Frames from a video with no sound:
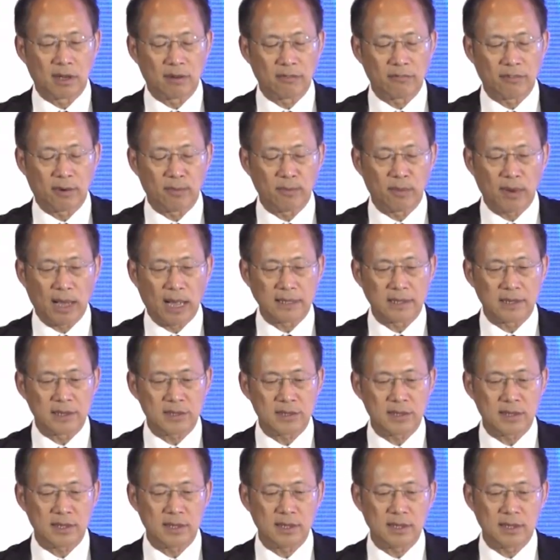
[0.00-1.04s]
from
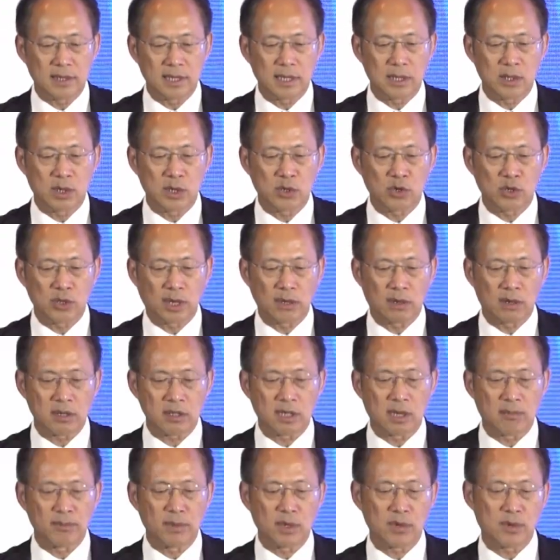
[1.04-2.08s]
ITC, Innovation Technology
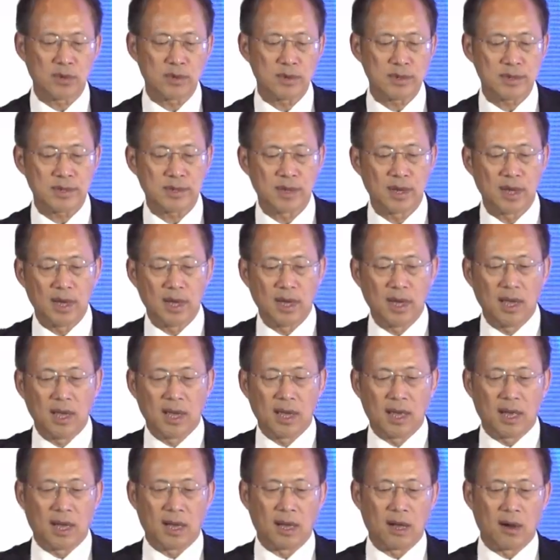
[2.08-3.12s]
Commissions.
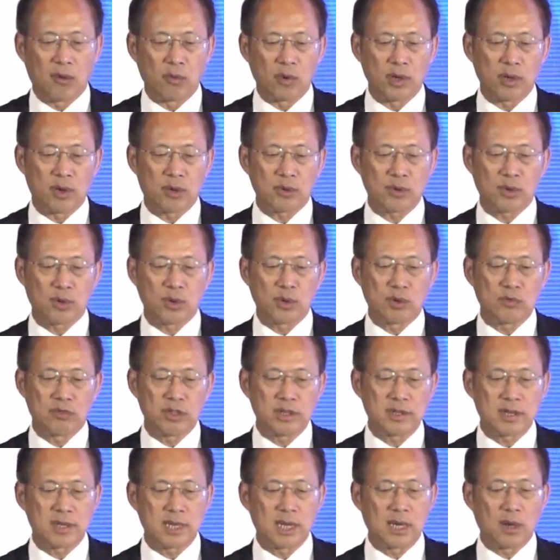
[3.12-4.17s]
We also
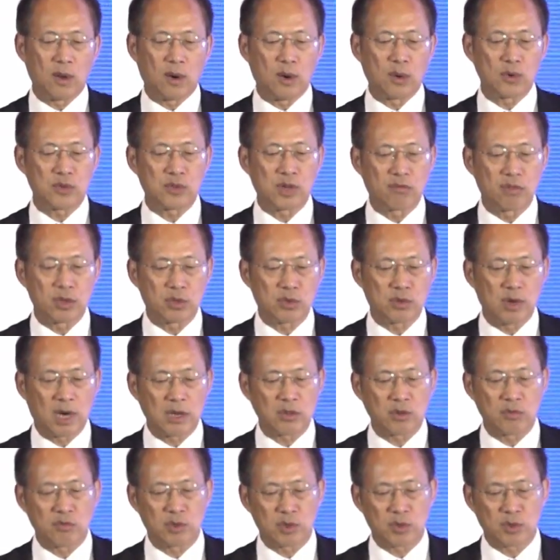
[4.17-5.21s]
recently launched a
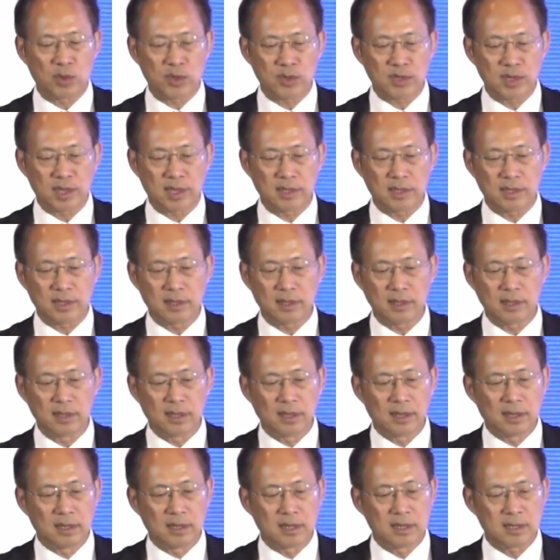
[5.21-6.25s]
Visualization Research Center.
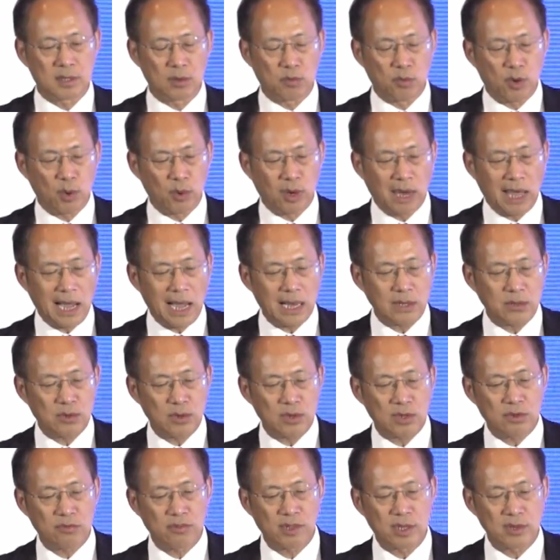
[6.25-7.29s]
It's the world's
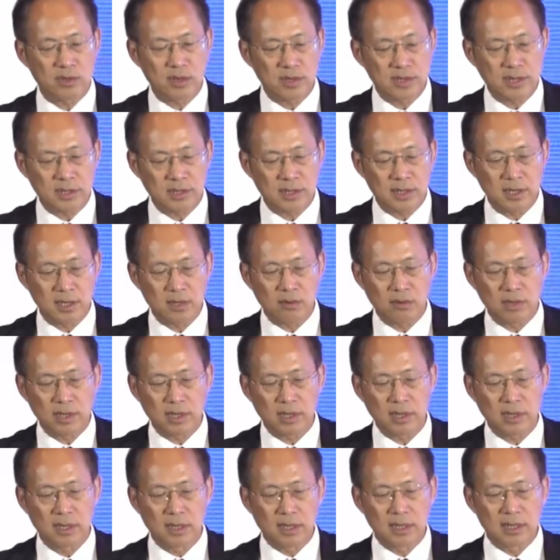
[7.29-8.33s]
largest
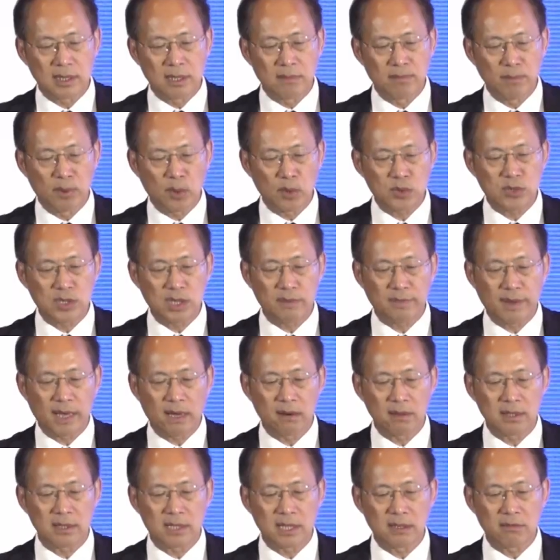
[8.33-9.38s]
360-degree immersive
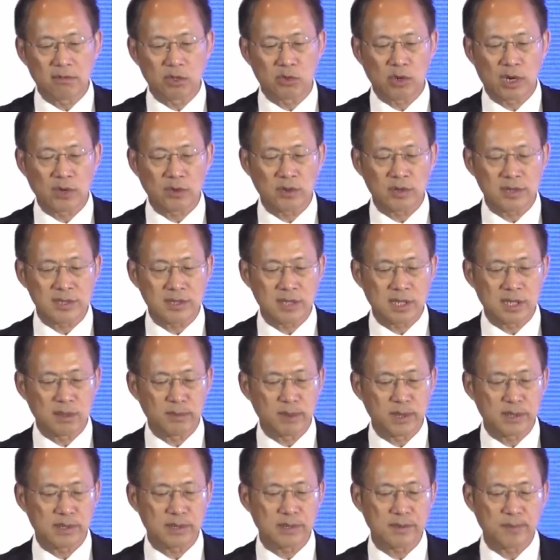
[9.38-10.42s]
LED visualization
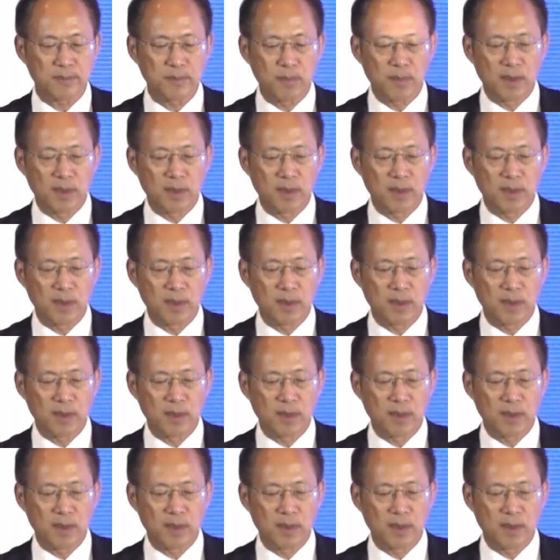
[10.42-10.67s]
cinemas.